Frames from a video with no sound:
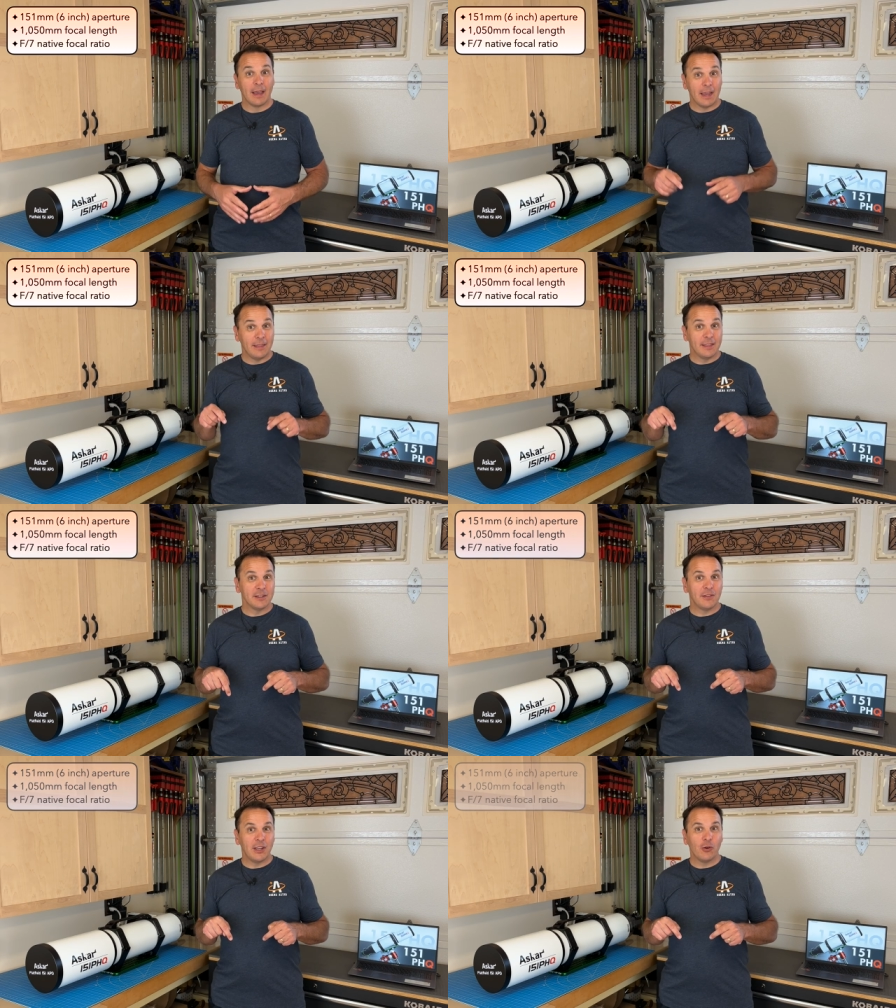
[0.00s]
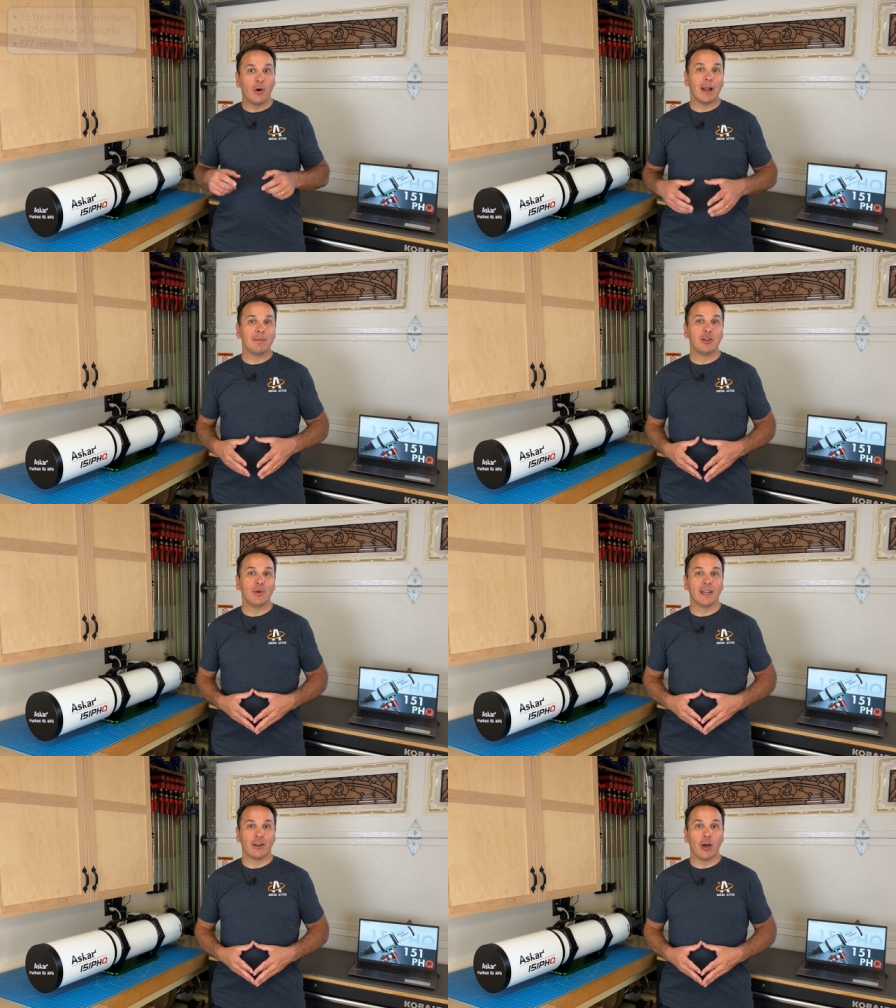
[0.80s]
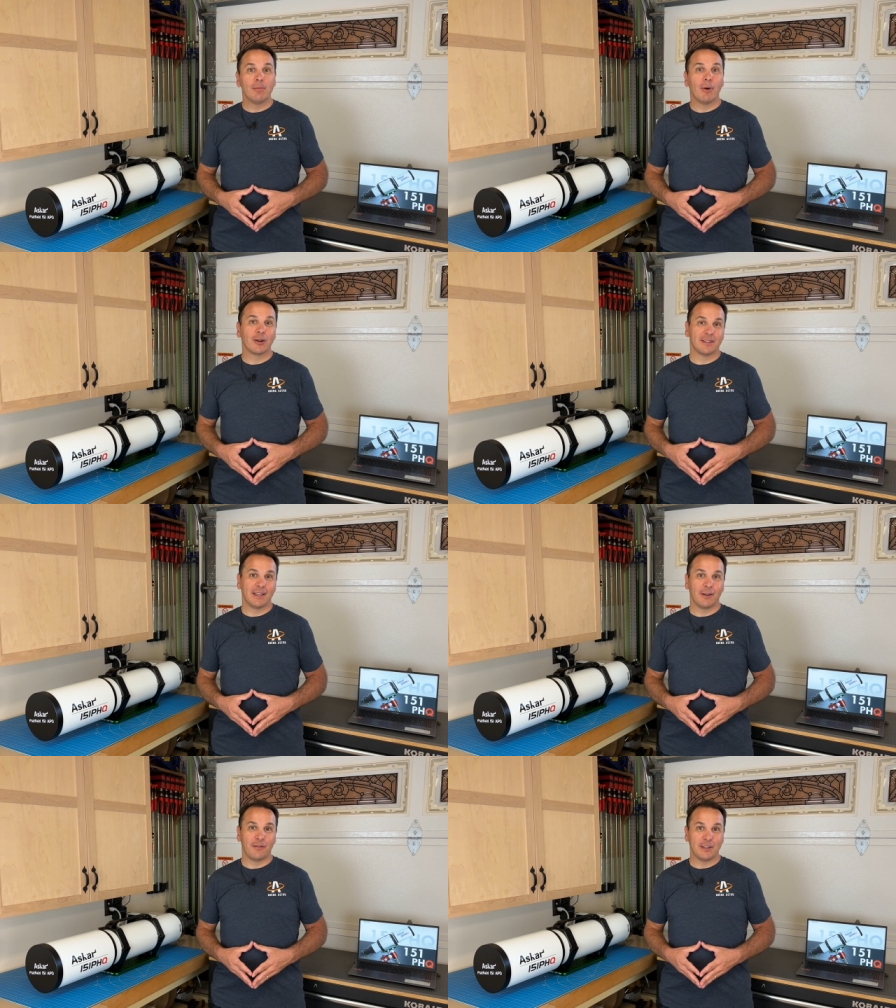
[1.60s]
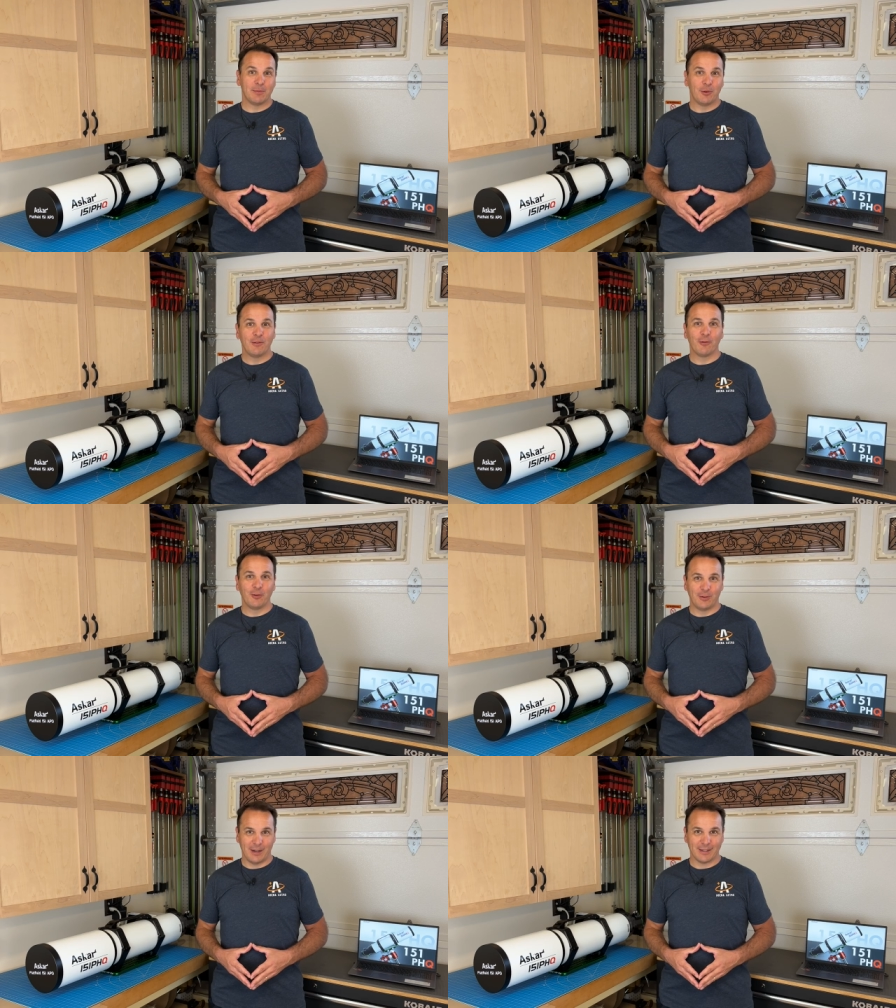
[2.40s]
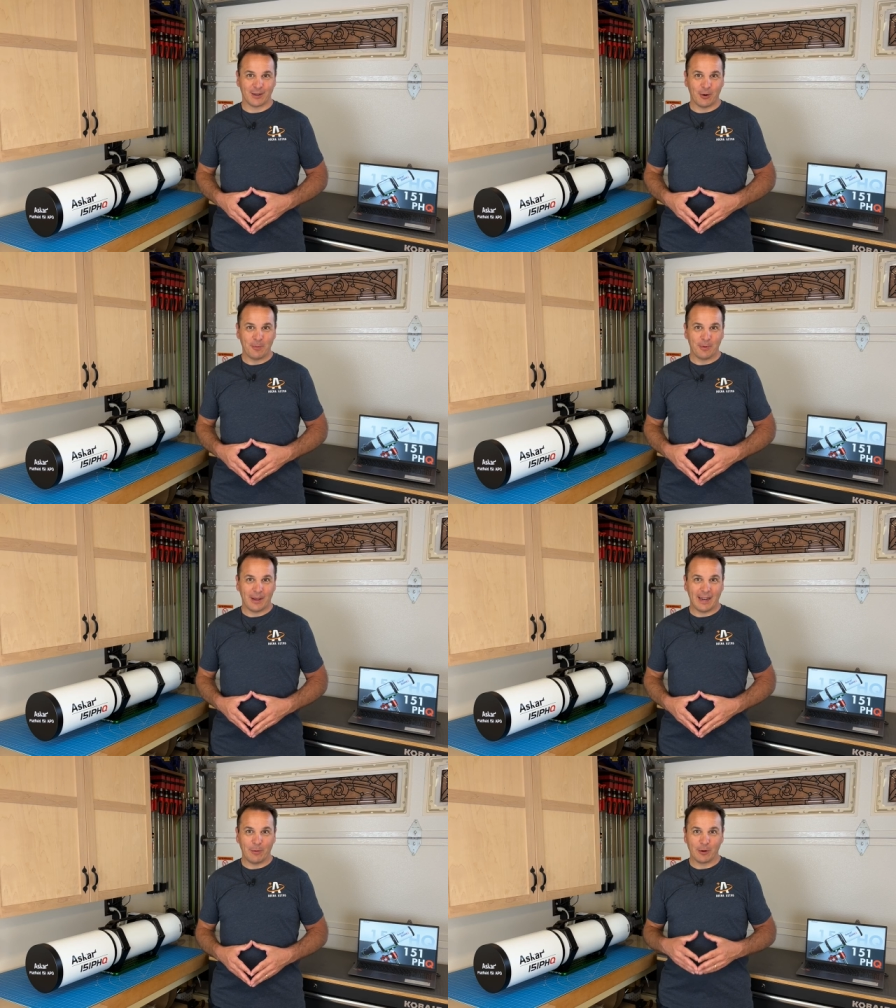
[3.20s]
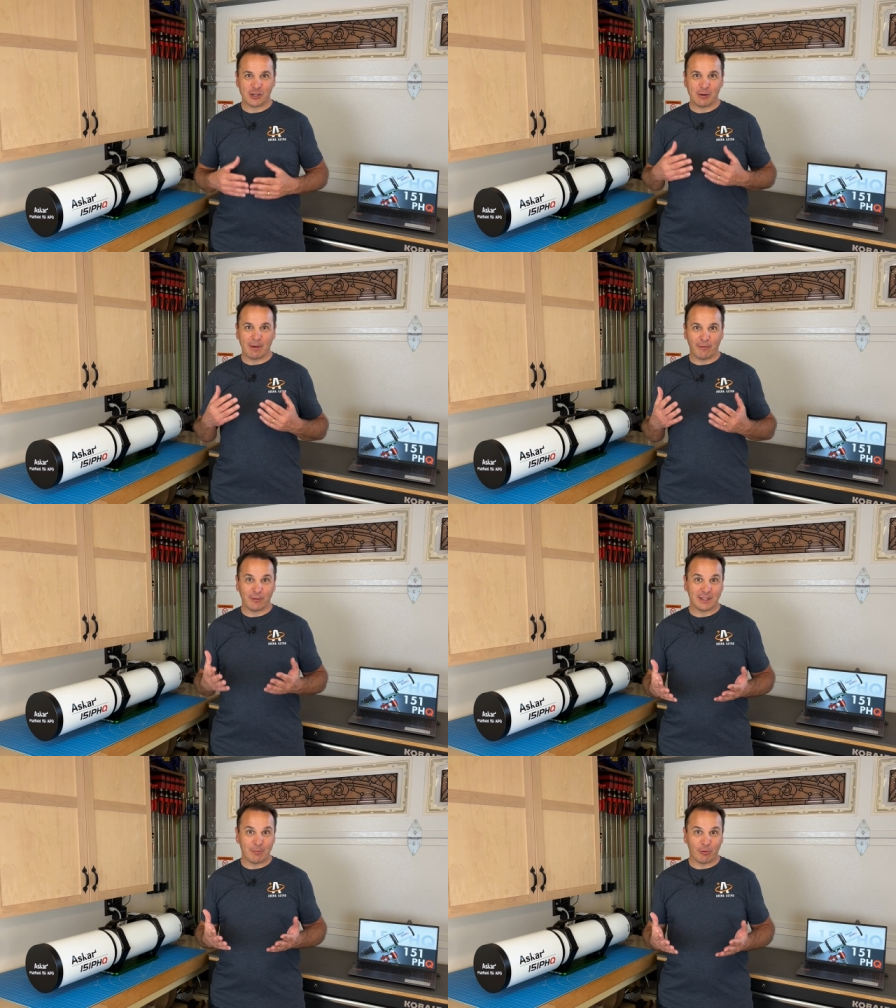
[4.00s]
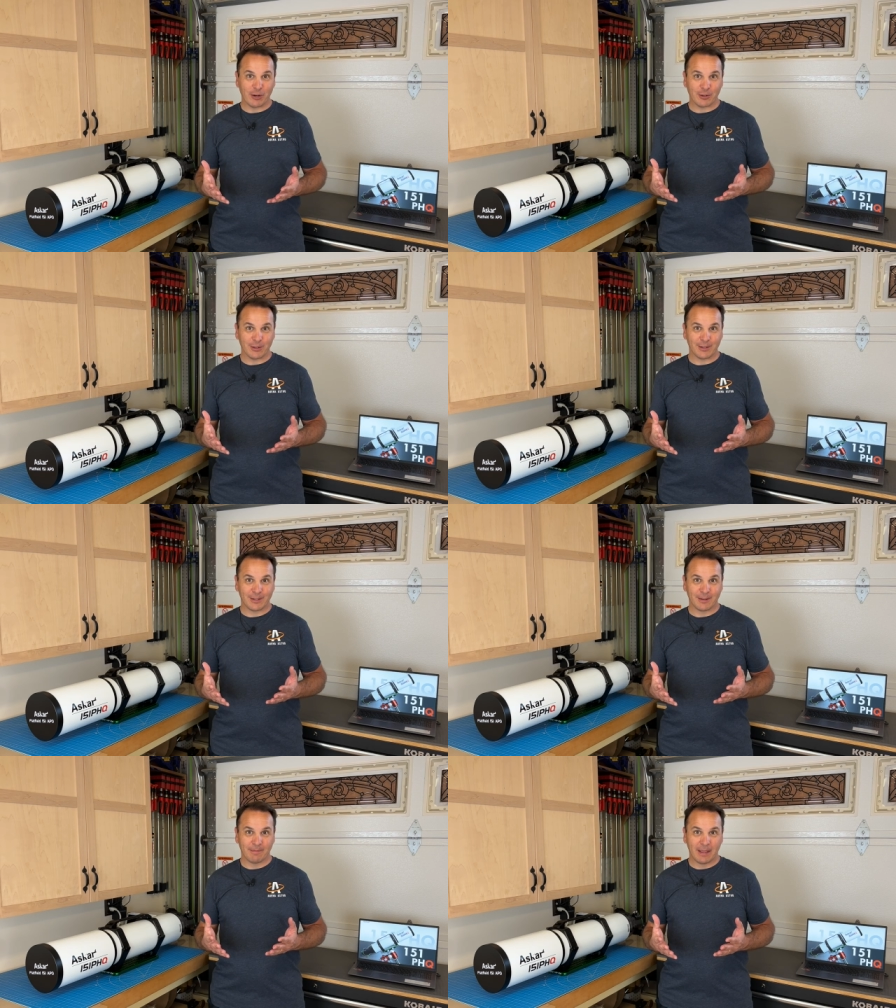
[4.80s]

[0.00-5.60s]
In this video, I'll be doing an unboxing of this beautiful new telescope and I will share my first impressions.